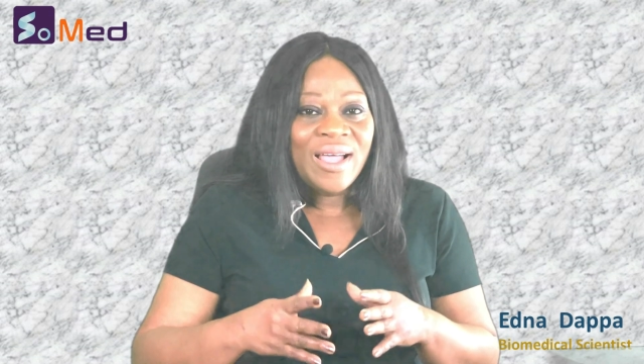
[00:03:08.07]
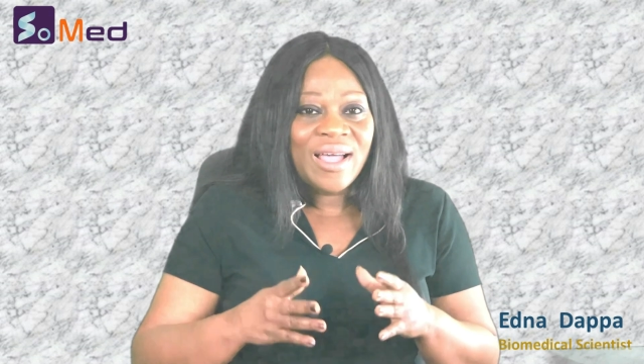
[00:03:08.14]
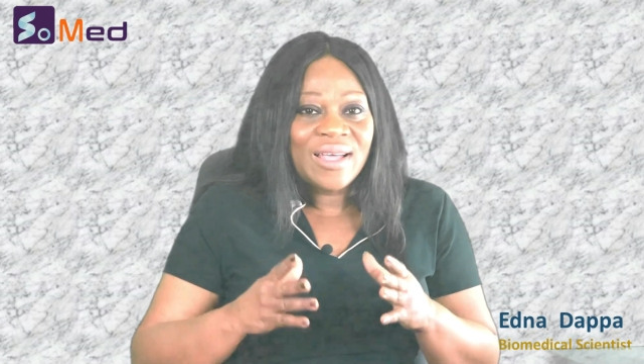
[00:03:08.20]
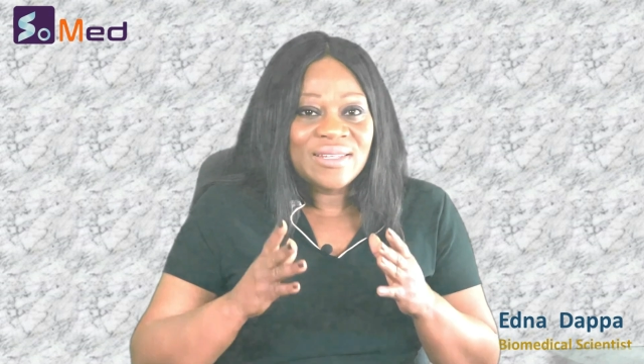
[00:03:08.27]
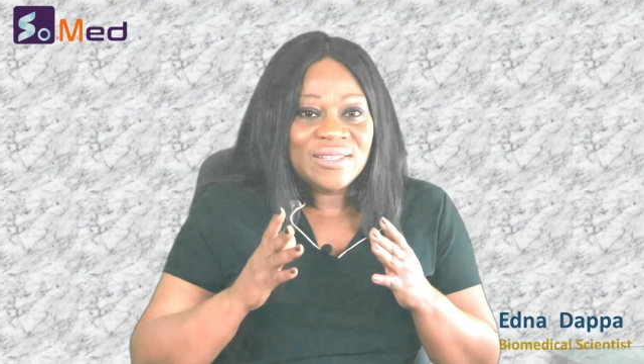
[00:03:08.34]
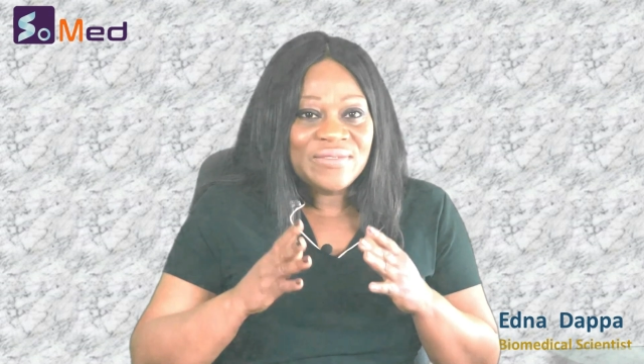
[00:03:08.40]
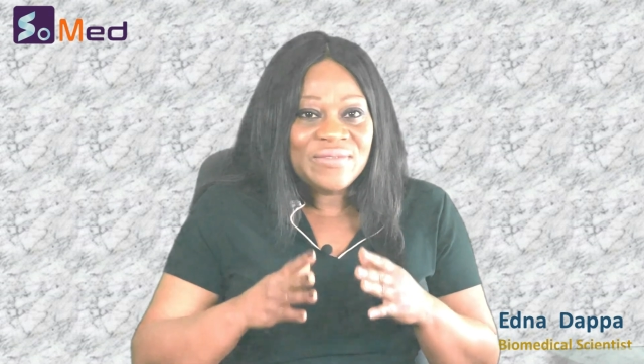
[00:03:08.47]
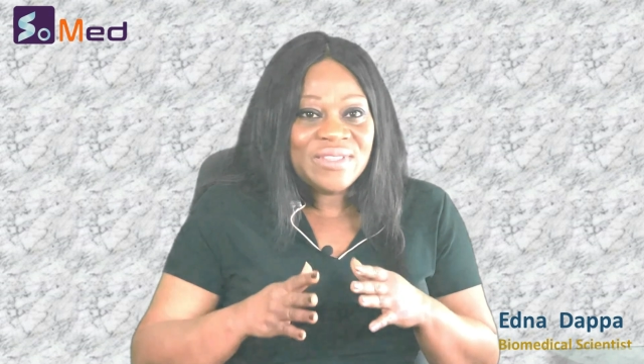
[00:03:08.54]

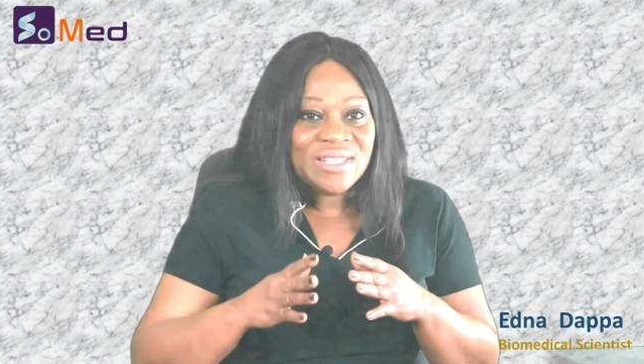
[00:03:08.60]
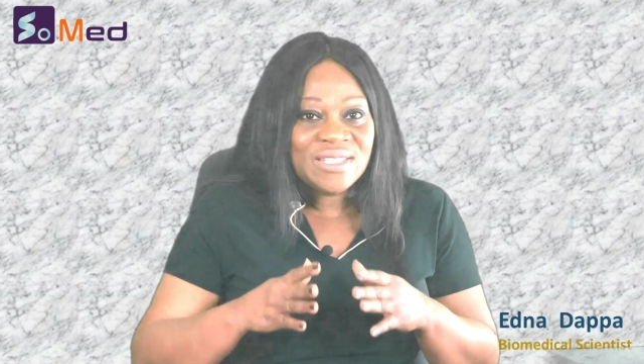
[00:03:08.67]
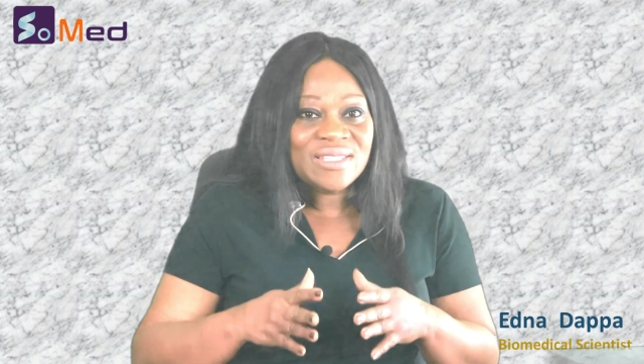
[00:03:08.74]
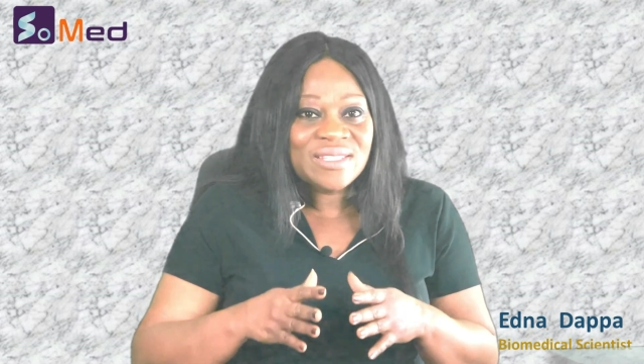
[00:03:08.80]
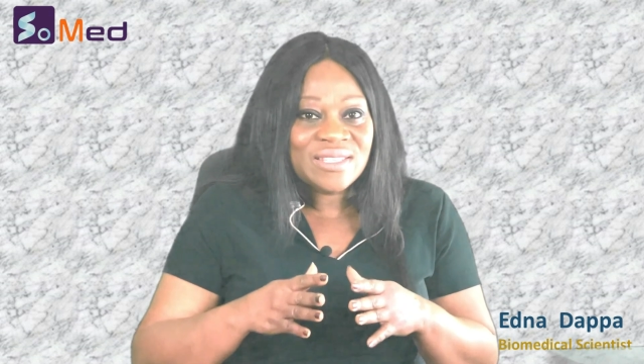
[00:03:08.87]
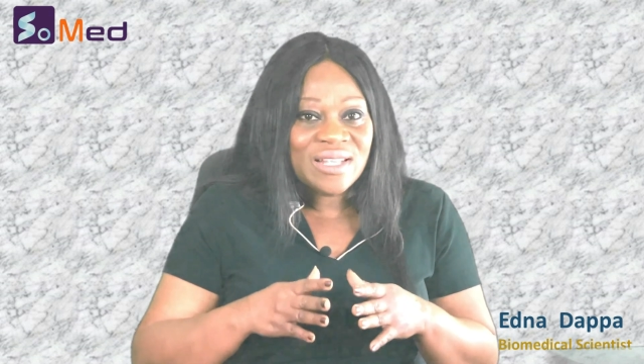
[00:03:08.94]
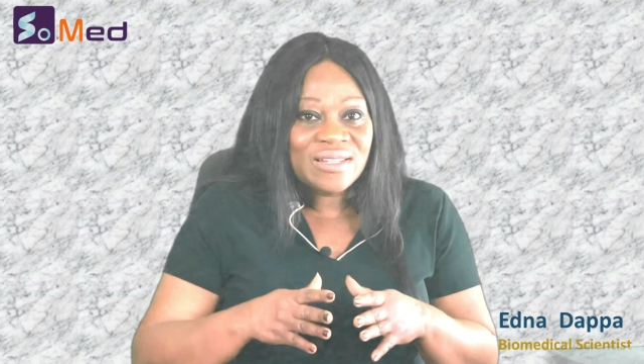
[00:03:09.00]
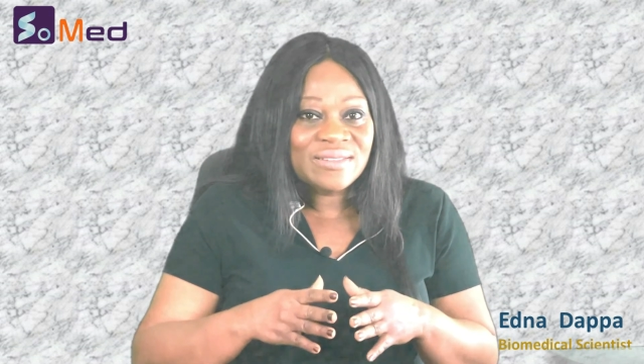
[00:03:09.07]
And if
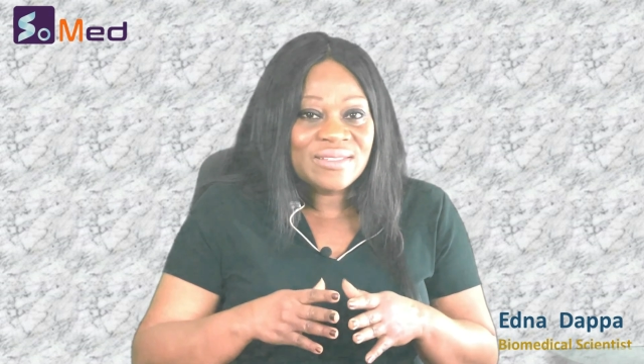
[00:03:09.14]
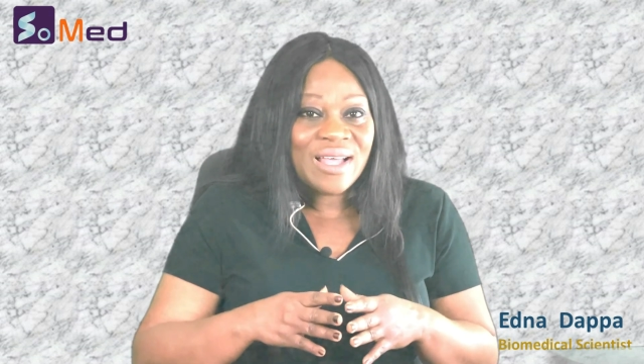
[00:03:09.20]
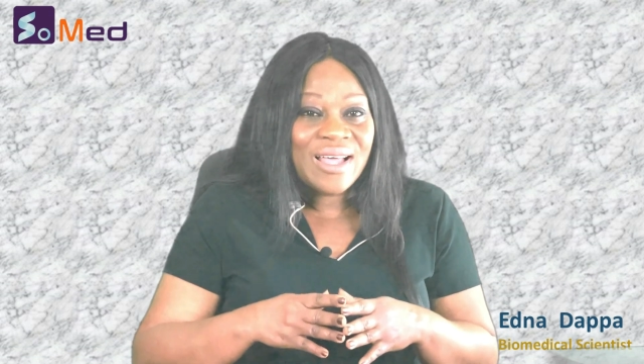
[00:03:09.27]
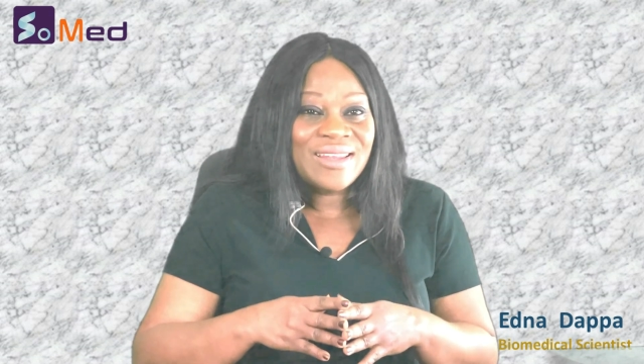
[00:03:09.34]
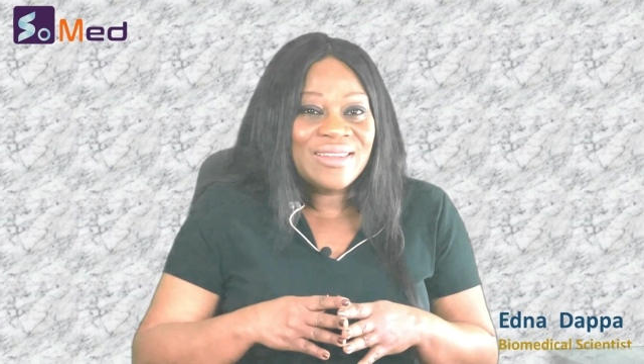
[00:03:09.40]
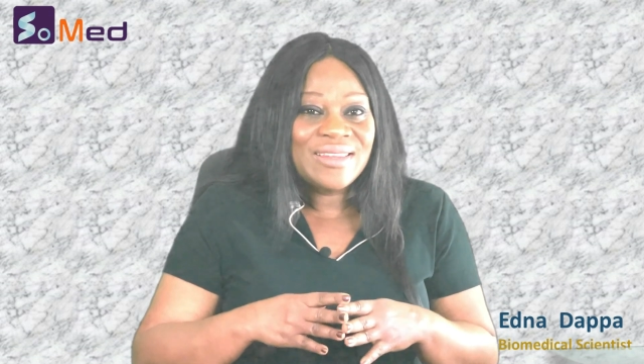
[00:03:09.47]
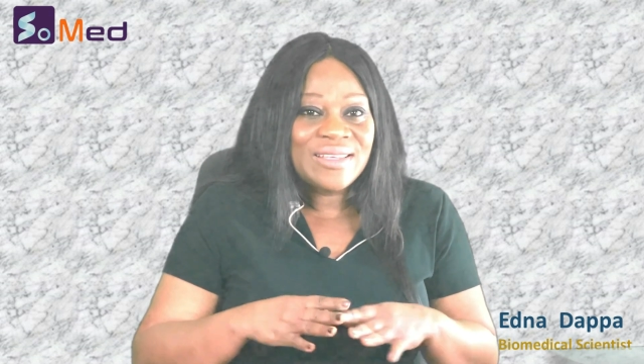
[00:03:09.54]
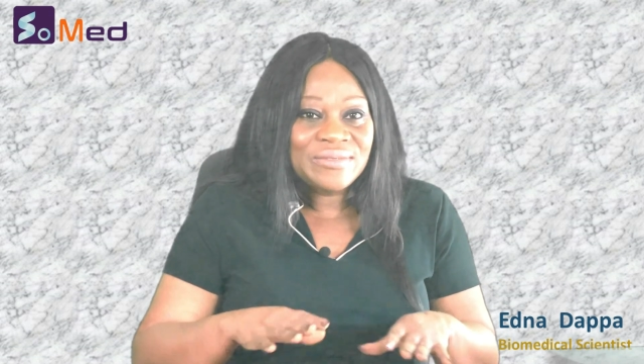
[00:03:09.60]
these cells
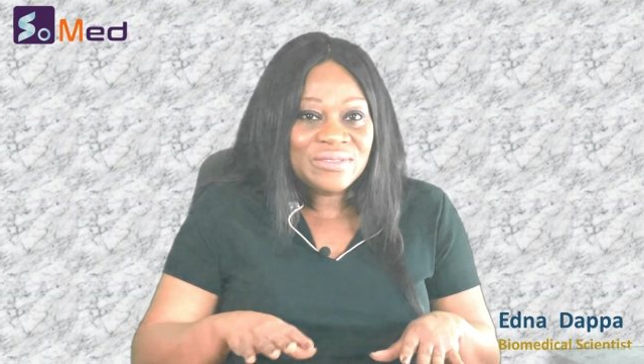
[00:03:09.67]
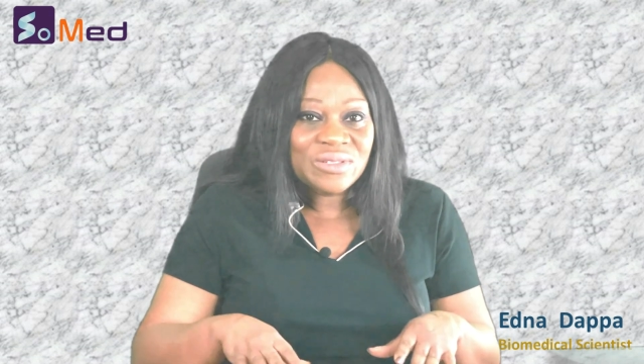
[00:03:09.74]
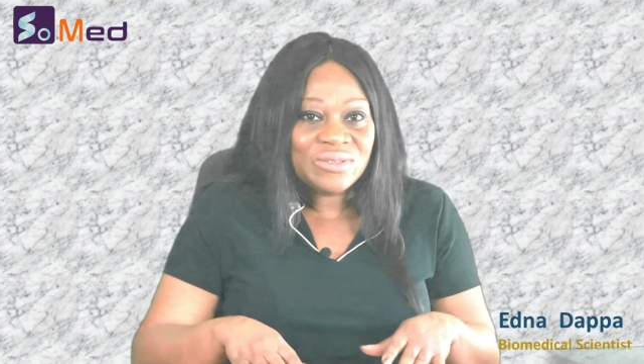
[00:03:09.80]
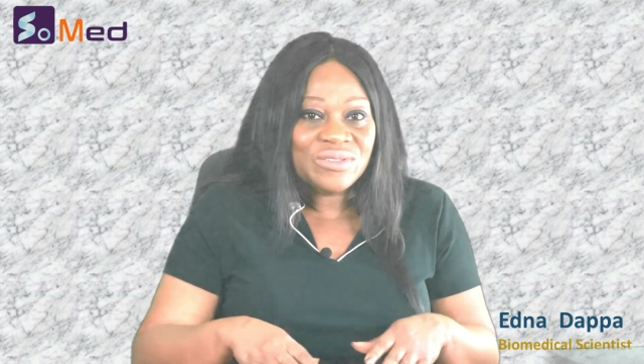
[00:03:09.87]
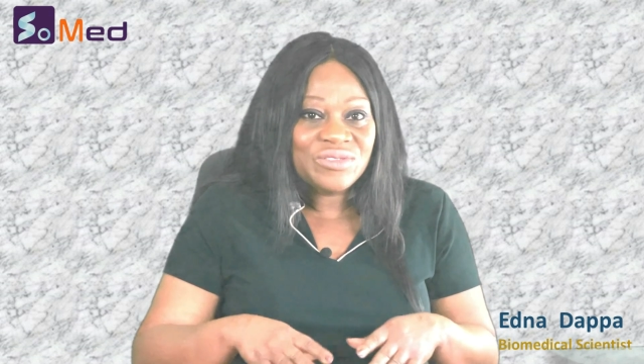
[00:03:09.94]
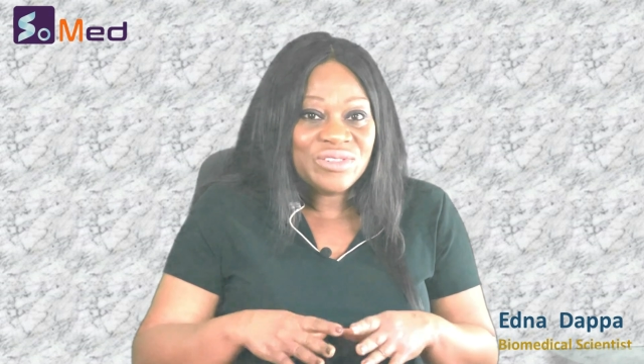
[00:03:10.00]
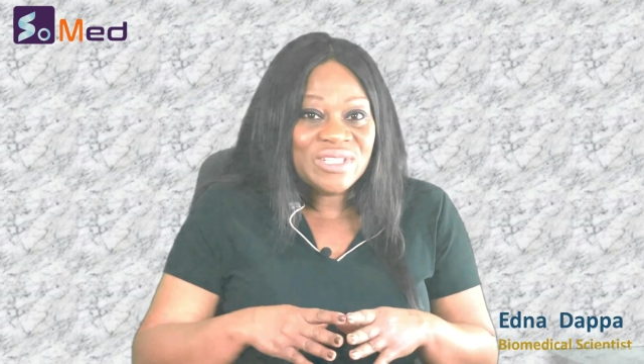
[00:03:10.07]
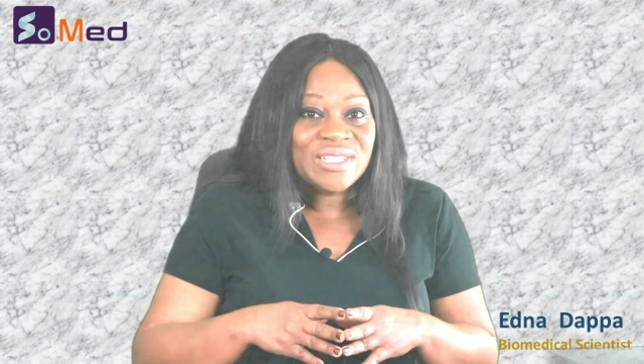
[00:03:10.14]
are left
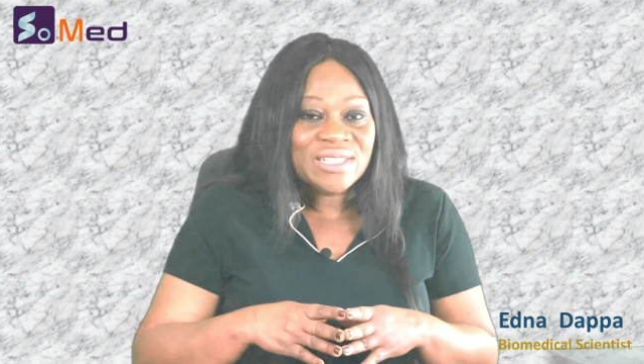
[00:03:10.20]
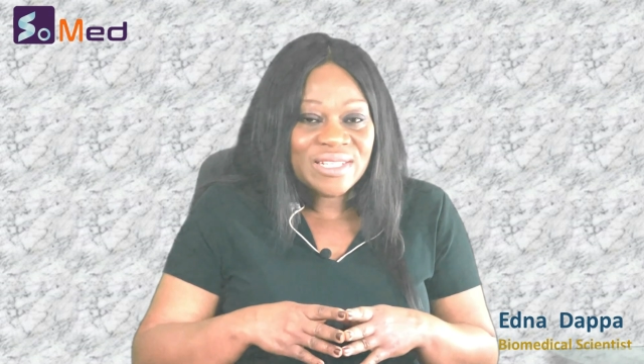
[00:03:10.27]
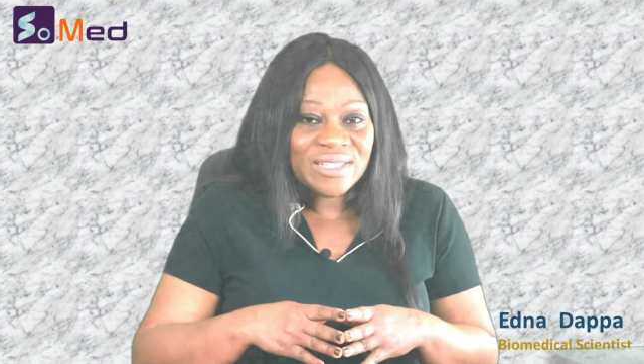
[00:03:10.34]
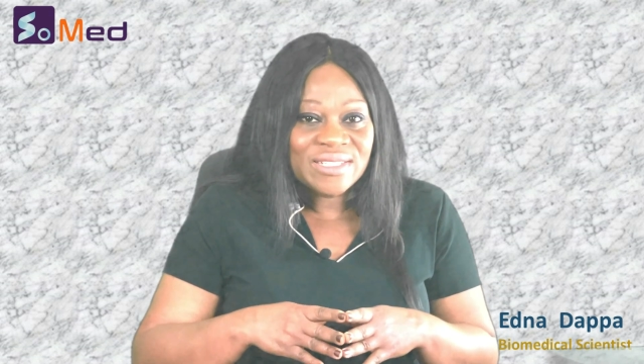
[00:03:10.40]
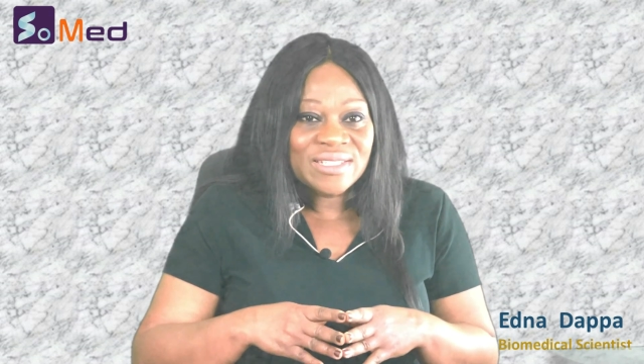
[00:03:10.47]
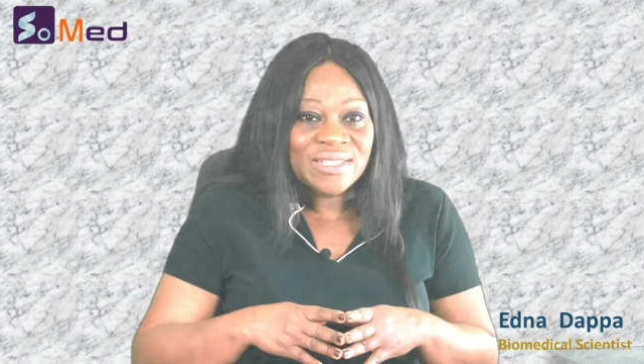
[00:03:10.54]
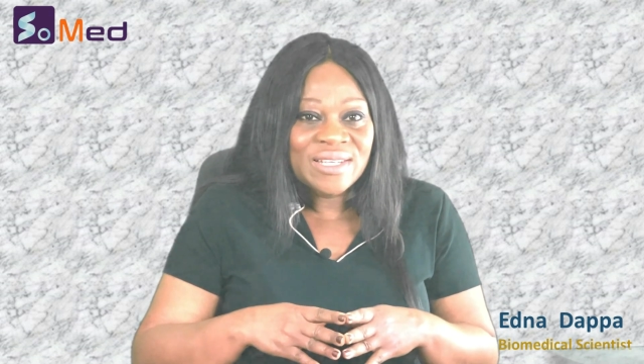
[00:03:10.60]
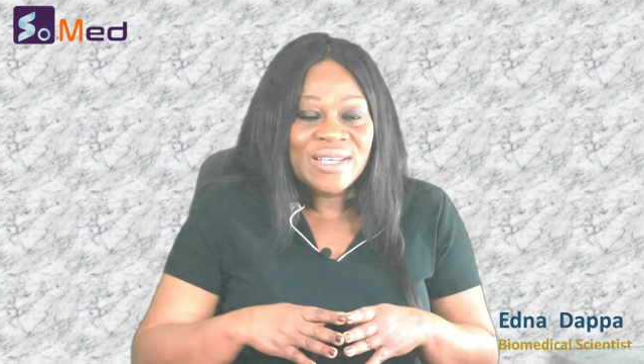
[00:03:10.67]

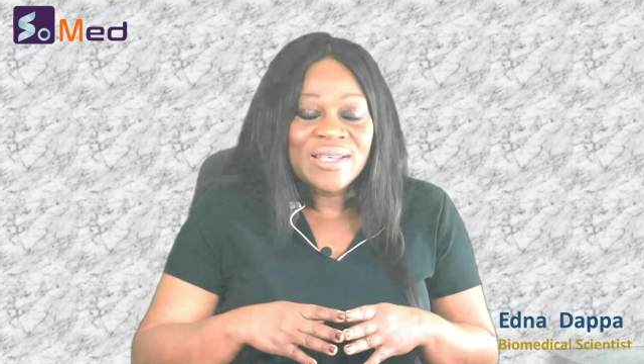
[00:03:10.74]
untreated,